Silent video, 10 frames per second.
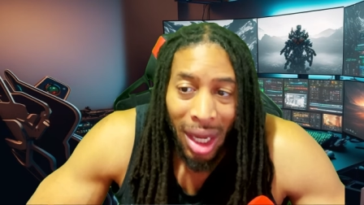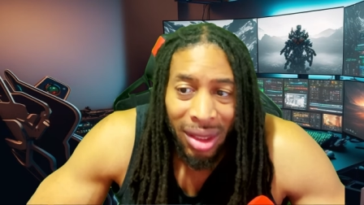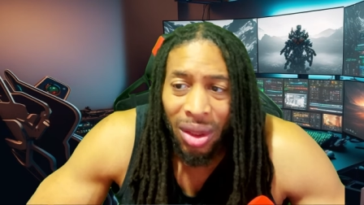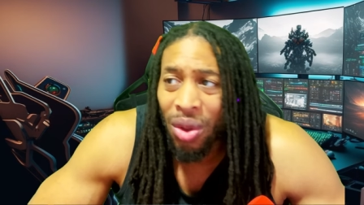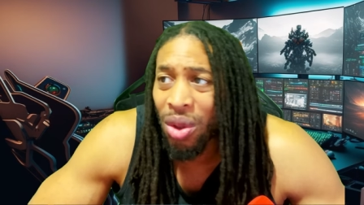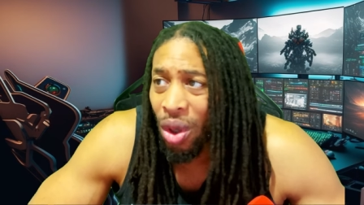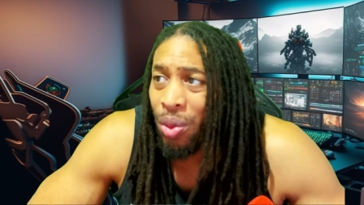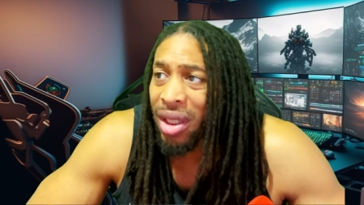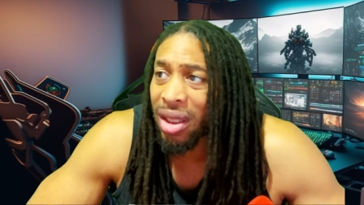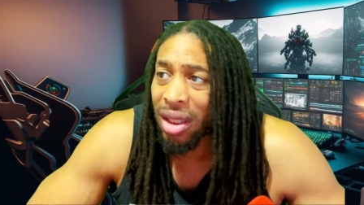And so, you know,
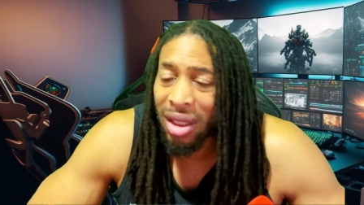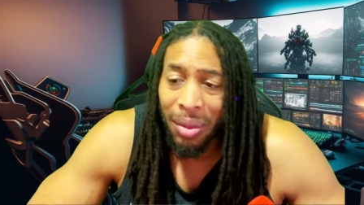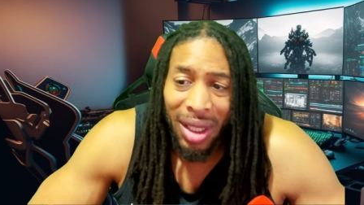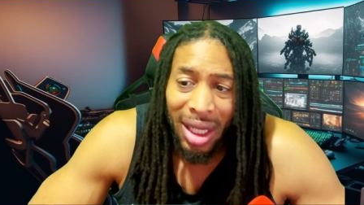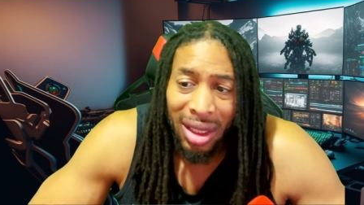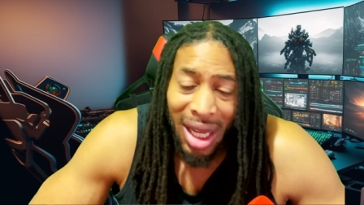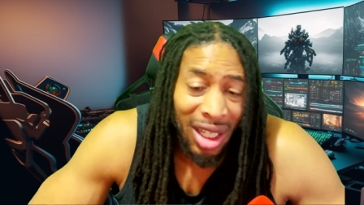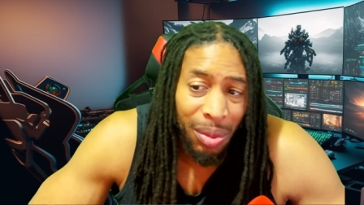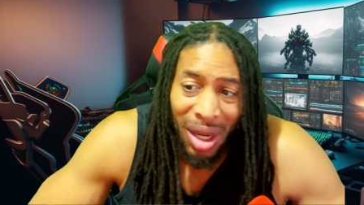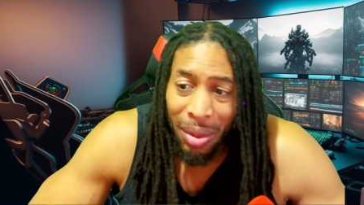we just accepted that
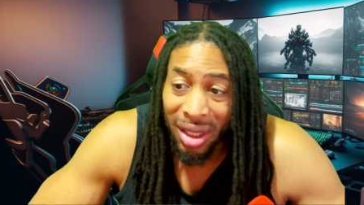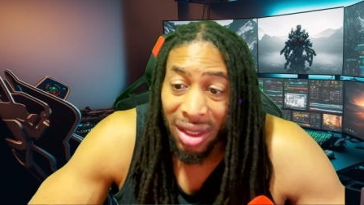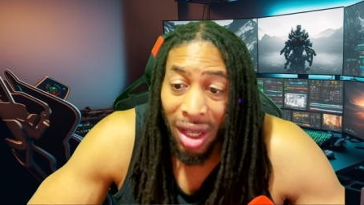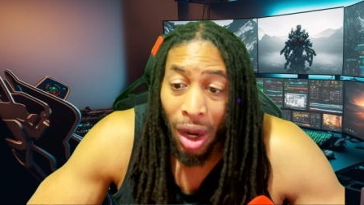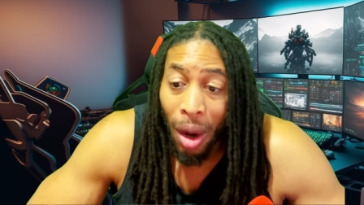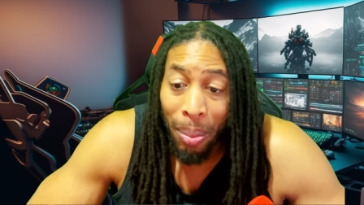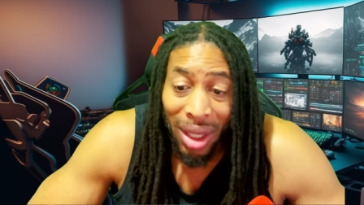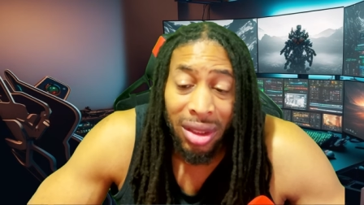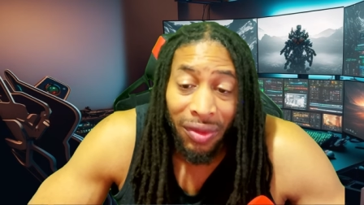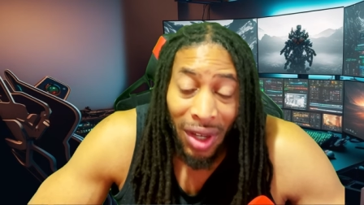challenge, man, because a, a
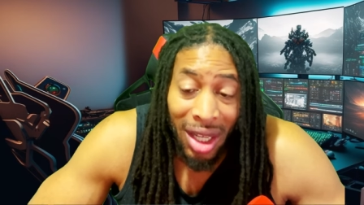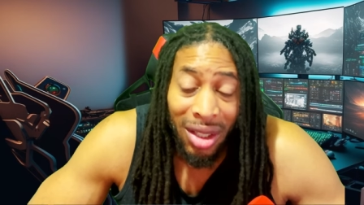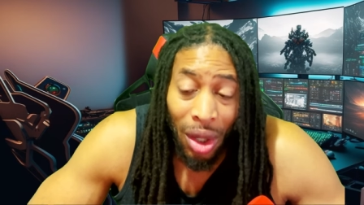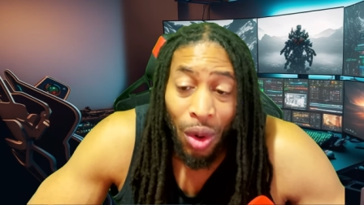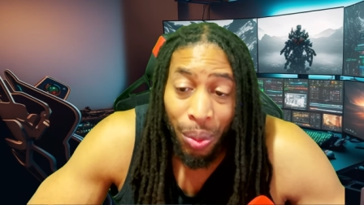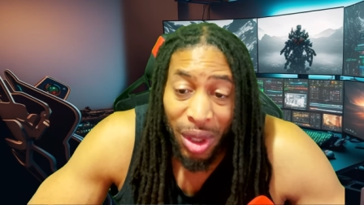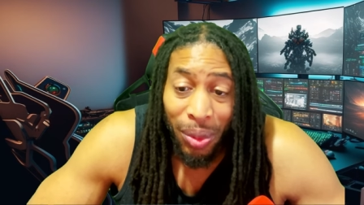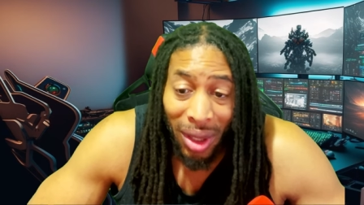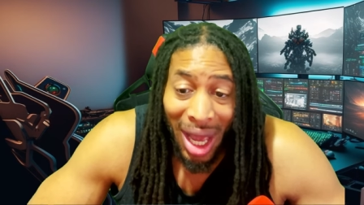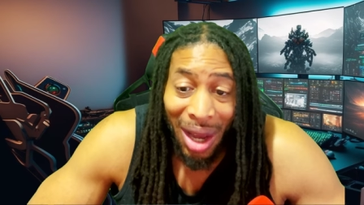bunch of unknown
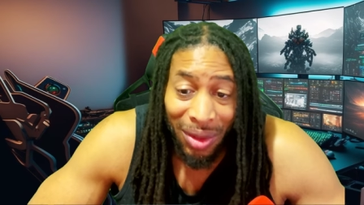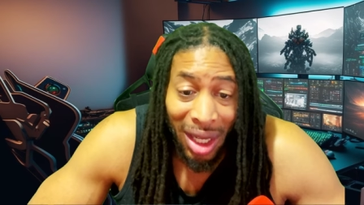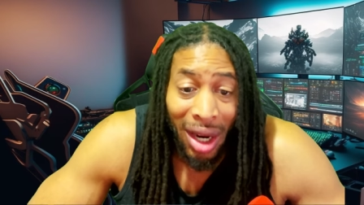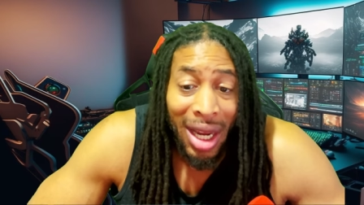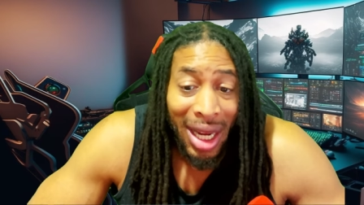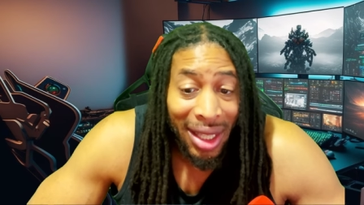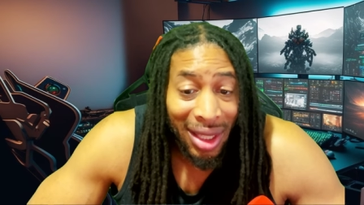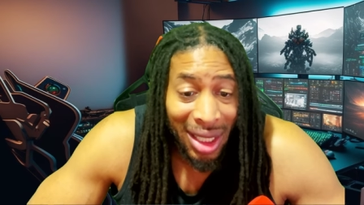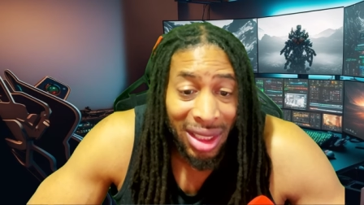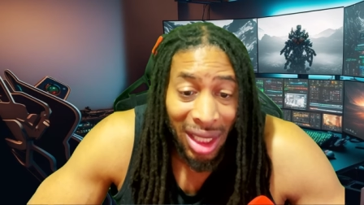people are out there and
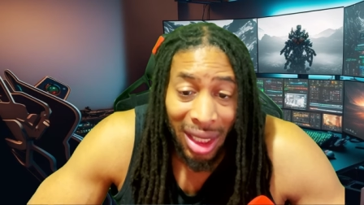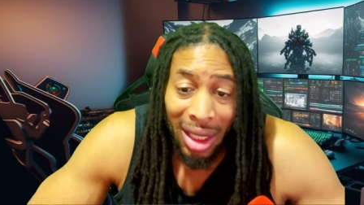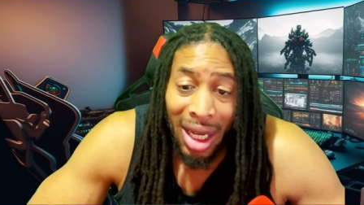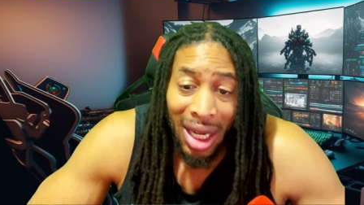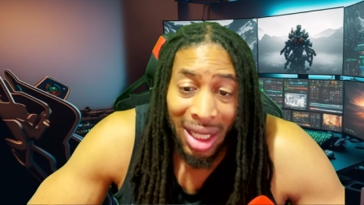they chicken.